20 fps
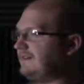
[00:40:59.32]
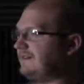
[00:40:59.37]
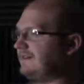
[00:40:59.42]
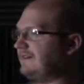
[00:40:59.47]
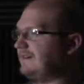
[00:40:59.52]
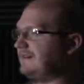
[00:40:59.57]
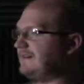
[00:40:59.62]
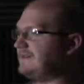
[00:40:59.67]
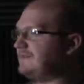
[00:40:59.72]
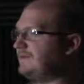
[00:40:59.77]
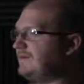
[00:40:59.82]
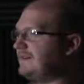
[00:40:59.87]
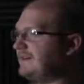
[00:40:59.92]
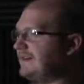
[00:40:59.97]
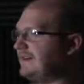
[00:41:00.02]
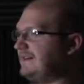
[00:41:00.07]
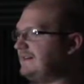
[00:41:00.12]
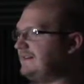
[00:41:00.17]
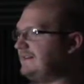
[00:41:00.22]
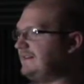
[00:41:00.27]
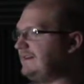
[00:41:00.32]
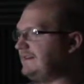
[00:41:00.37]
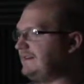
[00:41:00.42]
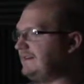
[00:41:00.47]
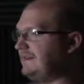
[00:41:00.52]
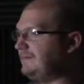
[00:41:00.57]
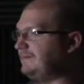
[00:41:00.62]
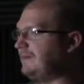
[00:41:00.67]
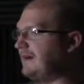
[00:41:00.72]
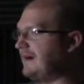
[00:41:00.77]
like, that's one thing that did,
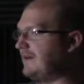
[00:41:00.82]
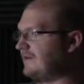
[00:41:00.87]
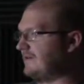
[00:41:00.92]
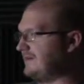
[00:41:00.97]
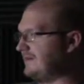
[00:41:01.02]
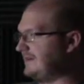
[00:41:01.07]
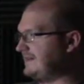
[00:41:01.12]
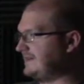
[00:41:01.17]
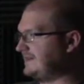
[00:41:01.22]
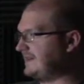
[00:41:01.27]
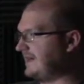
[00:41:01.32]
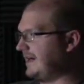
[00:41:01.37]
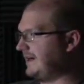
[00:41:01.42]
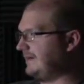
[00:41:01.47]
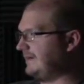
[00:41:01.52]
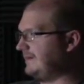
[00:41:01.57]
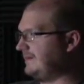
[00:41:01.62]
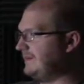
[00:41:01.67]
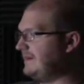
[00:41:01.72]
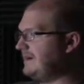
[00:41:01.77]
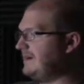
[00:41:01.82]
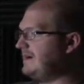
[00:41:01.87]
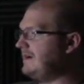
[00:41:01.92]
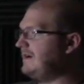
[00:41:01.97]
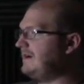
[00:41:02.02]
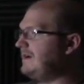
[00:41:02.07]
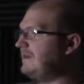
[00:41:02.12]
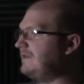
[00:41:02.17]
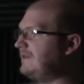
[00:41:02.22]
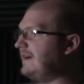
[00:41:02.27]
did bother me in skyrim i
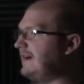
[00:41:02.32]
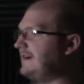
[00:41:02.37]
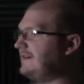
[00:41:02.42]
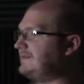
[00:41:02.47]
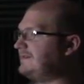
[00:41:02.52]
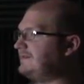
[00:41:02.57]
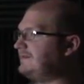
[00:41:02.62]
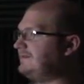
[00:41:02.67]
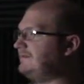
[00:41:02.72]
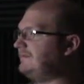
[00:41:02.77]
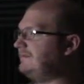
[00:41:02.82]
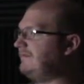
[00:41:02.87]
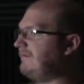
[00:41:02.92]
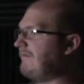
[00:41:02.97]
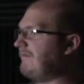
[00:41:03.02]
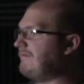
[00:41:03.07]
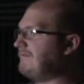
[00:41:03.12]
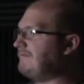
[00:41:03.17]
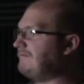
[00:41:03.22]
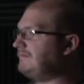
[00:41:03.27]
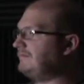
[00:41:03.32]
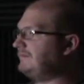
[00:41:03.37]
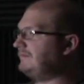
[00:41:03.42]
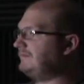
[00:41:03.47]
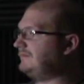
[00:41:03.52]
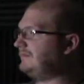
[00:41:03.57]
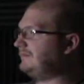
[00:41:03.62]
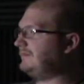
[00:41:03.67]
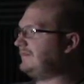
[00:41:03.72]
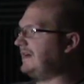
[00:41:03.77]
think the that, biggest dumbing down
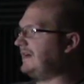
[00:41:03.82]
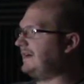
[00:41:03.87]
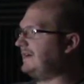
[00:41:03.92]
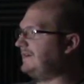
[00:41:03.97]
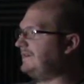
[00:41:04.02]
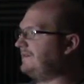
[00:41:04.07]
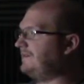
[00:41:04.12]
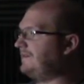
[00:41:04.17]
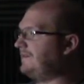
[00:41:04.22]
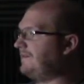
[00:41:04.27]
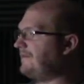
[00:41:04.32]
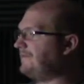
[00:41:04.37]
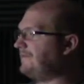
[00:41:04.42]
yeah for those